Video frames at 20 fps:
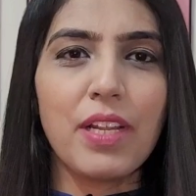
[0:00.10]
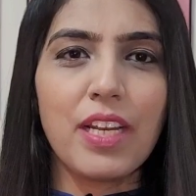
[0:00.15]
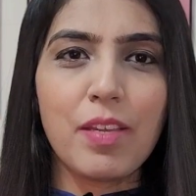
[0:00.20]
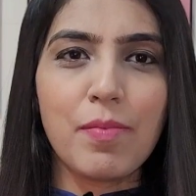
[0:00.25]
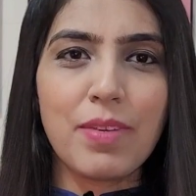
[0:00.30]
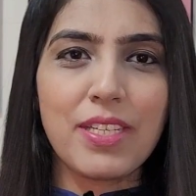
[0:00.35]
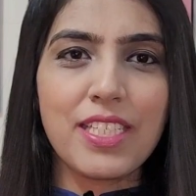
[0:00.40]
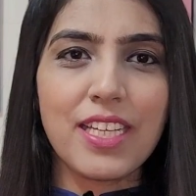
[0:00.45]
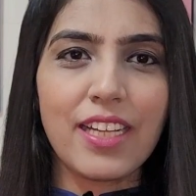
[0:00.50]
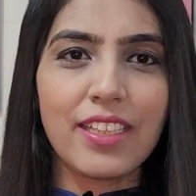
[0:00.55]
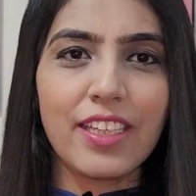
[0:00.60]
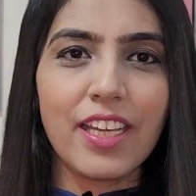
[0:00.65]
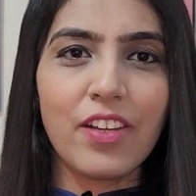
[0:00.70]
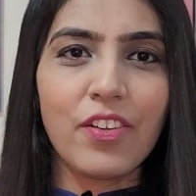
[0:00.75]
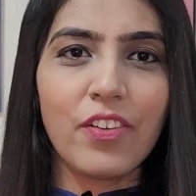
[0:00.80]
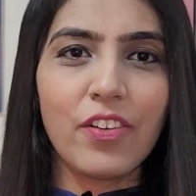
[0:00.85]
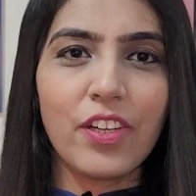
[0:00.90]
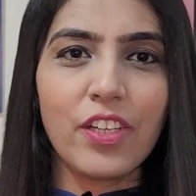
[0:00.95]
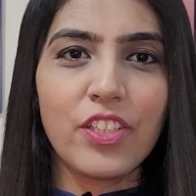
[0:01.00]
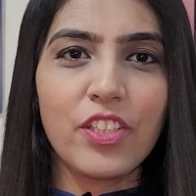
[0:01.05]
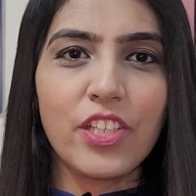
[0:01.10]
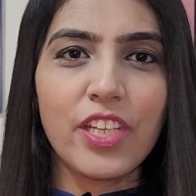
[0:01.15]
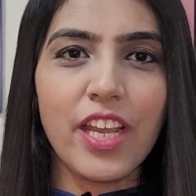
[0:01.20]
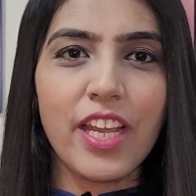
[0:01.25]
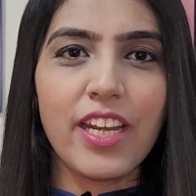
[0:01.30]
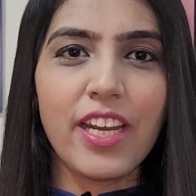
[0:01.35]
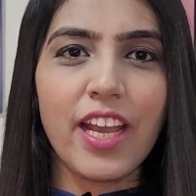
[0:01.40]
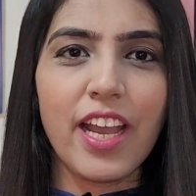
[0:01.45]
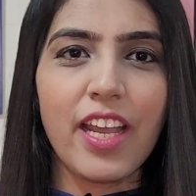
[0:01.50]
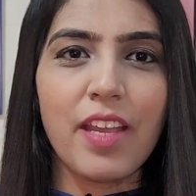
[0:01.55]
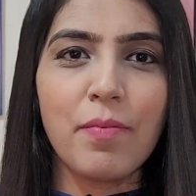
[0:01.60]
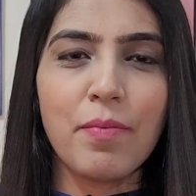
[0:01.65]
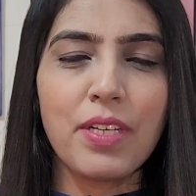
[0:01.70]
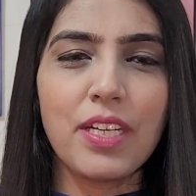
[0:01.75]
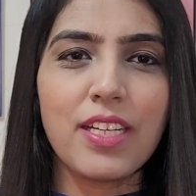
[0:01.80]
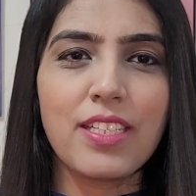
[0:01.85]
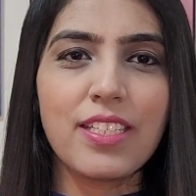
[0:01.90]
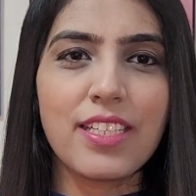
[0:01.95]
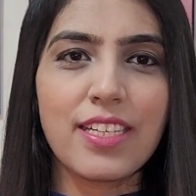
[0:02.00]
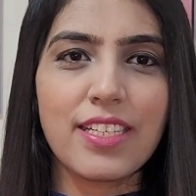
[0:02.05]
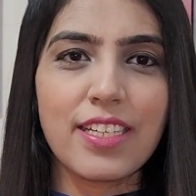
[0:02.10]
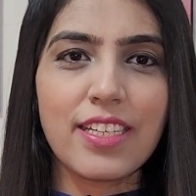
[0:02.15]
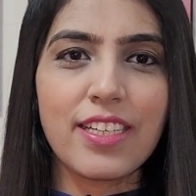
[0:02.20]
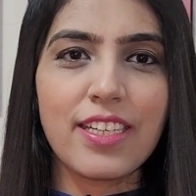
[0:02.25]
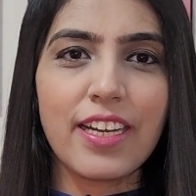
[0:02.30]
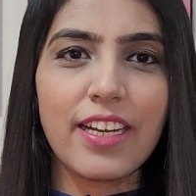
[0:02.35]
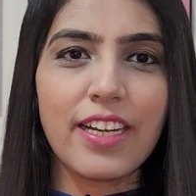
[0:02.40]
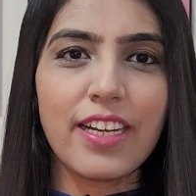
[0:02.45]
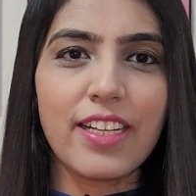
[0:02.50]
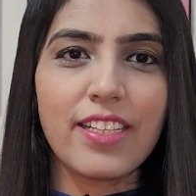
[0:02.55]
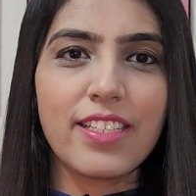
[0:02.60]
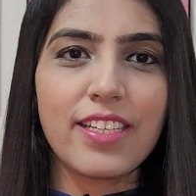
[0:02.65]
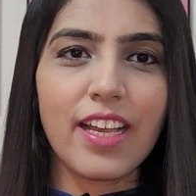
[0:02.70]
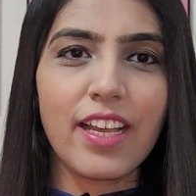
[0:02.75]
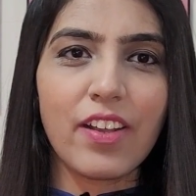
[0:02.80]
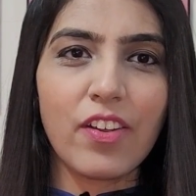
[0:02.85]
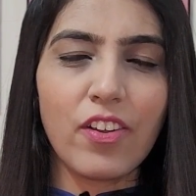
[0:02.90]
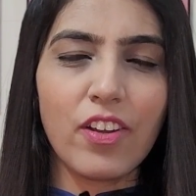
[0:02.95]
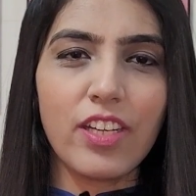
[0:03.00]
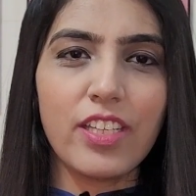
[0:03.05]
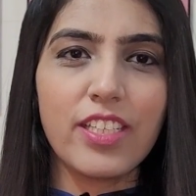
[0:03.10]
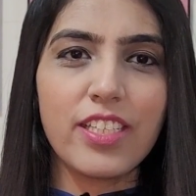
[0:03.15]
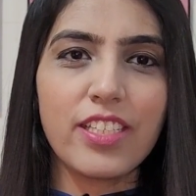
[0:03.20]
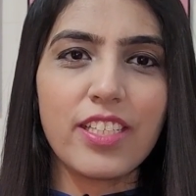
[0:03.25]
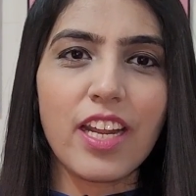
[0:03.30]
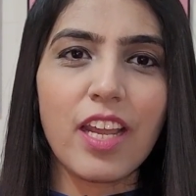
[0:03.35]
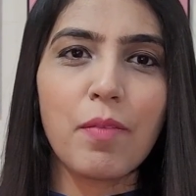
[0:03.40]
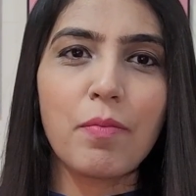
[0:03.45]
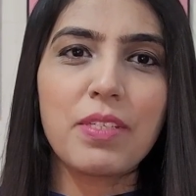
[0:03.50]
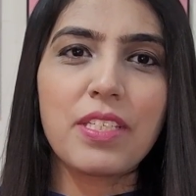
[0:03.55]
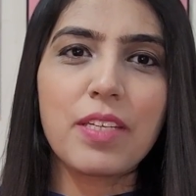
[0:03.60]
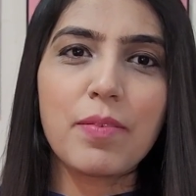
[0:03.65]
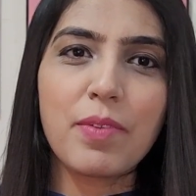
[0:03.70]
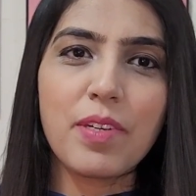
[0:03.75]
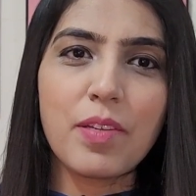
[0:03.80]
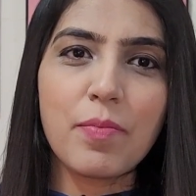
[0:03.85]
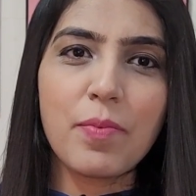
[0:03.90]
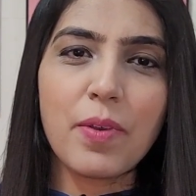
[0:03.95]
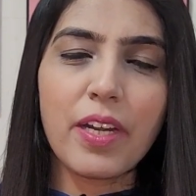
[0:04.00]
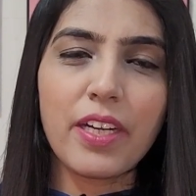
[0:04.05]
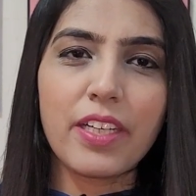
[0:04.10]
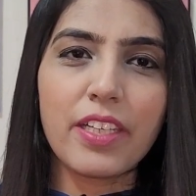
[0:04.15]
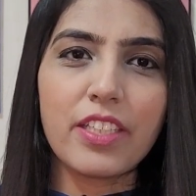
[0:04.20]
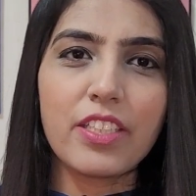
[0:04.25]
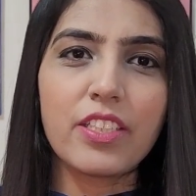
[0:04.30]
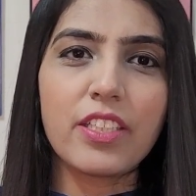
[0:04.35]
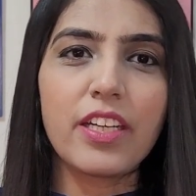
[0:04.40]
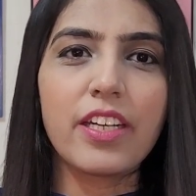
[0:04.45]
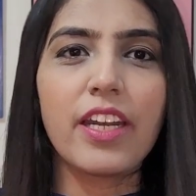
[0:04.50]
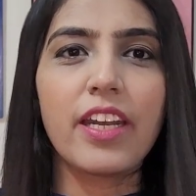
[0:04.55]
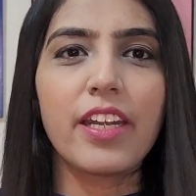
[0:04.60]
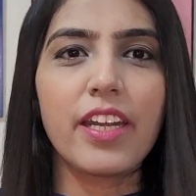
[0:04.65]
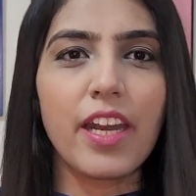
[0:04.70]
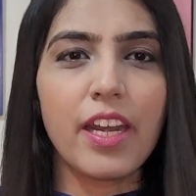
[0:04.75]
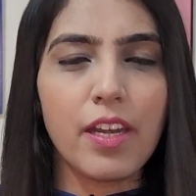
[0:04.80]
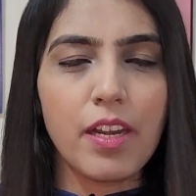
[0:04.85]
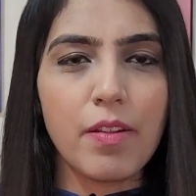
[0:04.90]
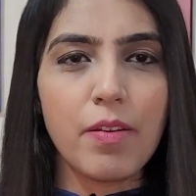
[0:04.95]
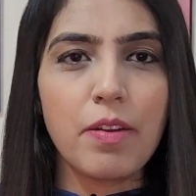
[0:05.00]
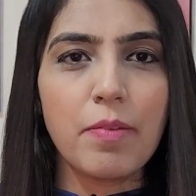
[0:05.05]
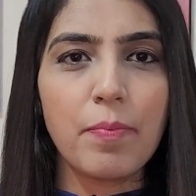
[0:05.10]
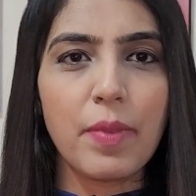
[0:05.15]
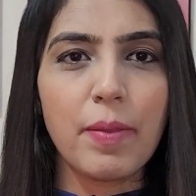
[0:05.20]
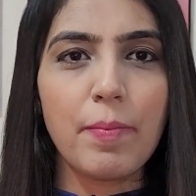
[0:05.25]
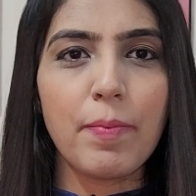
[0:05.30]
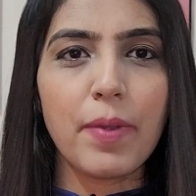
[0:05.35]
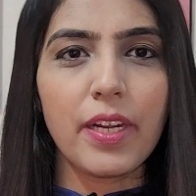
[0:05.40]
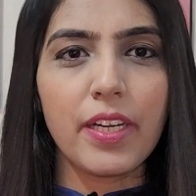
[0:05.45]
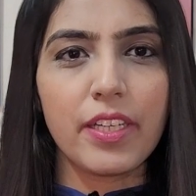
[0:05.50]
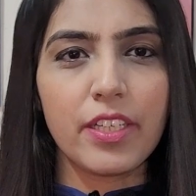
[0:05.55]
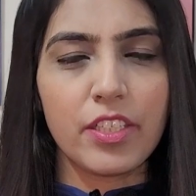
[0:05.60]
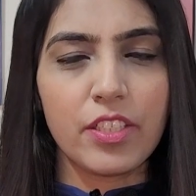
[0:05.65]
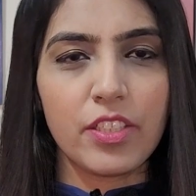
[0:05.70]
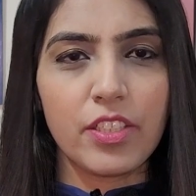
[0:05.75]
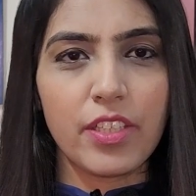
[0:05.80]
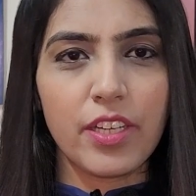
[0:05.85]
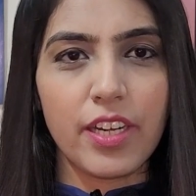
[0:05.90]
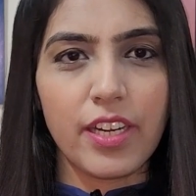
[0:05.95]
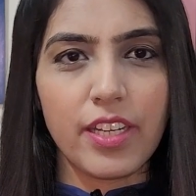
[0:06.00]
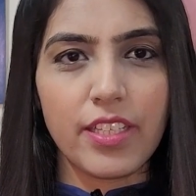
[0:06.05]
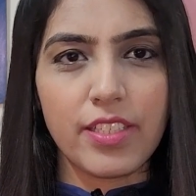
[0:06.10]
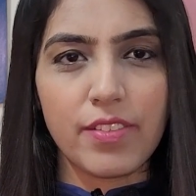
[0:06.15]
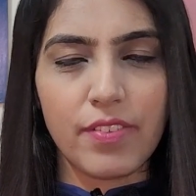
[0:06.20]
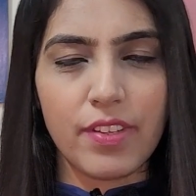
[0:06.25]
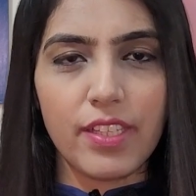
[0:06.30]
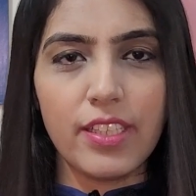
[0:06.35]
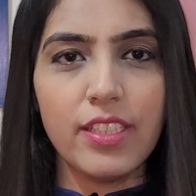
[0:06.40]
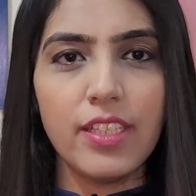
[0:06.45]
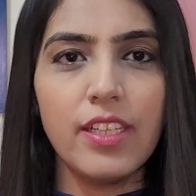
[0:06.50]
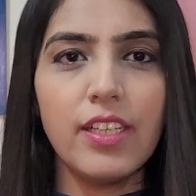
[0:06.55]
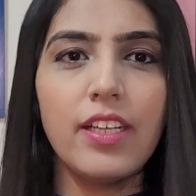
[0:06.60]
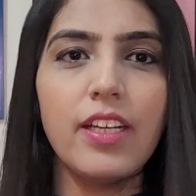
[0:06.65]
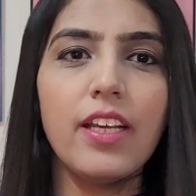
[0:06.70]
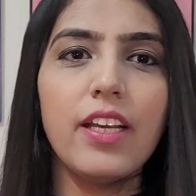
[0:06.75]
am Halima Qureshi and I am a consultant clinical psychologist. I am a CBT practitioner and NLP practitioner as well.